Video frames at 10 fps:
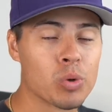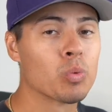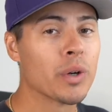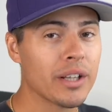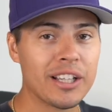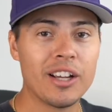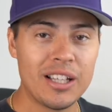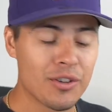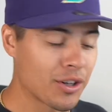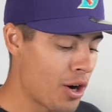We're really
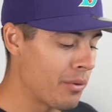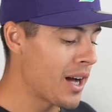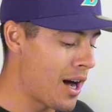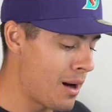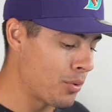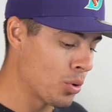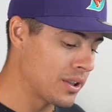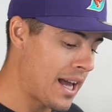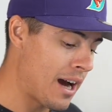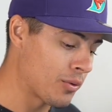either going up or
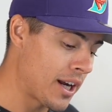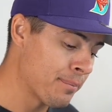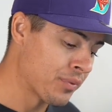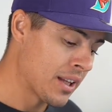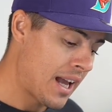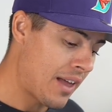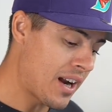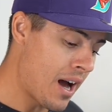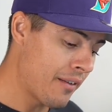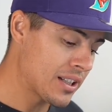down, right? And
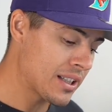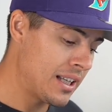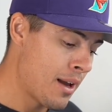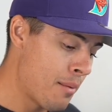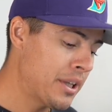then obviously,